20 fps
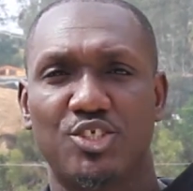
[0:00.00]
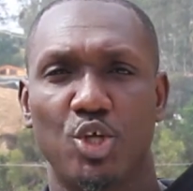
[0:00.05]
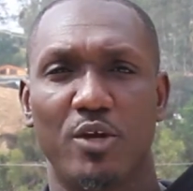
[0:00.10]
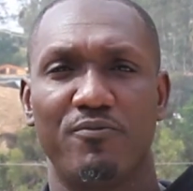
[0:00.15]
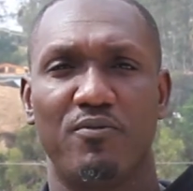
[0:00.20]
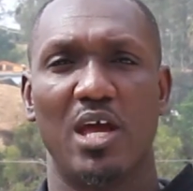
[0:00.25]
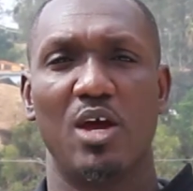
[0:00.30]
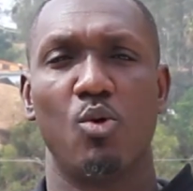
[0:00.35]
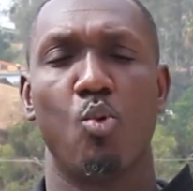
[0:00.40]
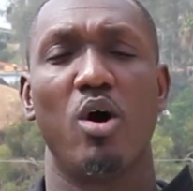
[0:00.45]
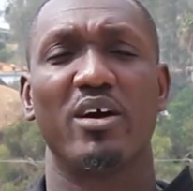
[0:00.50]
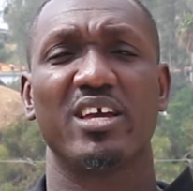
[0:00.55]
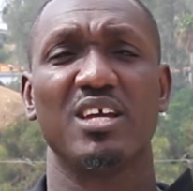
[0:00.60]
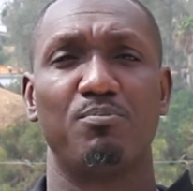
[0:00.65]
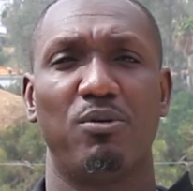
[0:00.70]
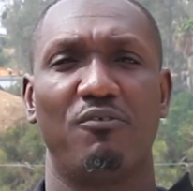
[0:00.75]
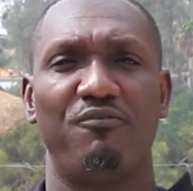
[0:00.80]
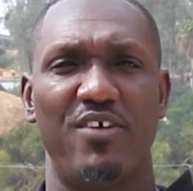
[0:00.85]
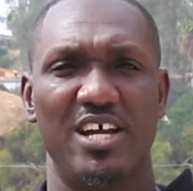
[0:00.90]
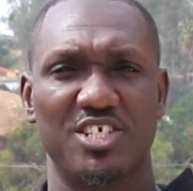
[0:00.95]
So if you're a working
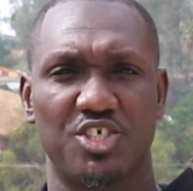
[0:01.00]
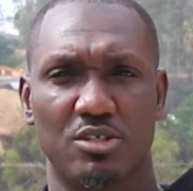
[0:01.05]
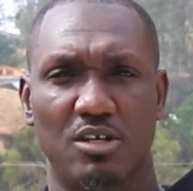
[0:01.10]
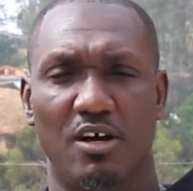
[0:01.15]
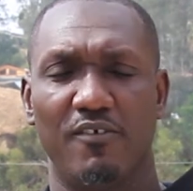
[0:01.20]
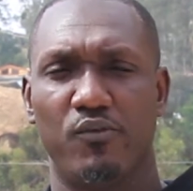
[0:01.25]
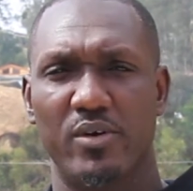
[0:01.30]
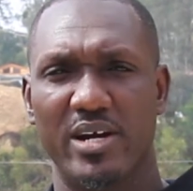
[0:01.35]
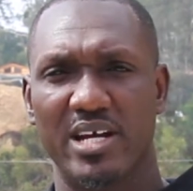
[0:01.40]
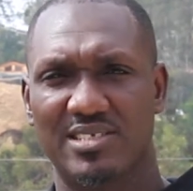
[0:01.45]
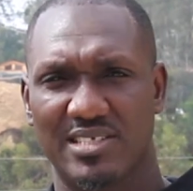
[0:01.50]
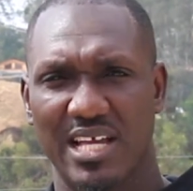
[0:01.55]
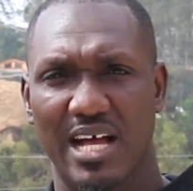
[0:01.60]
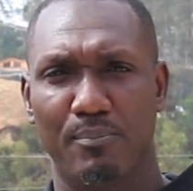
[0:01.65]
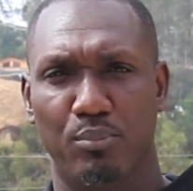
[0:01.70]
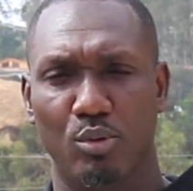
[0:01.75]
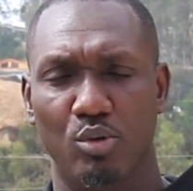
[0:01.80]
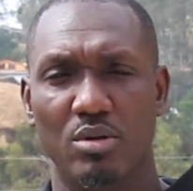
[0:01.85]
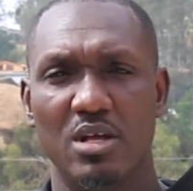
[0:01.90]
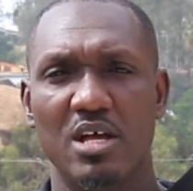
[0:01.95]
professional, for
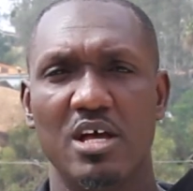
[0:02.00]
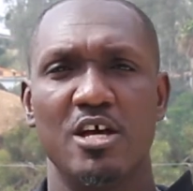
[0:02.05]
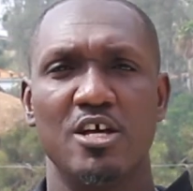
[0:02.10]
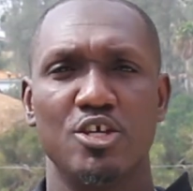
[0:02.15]
example,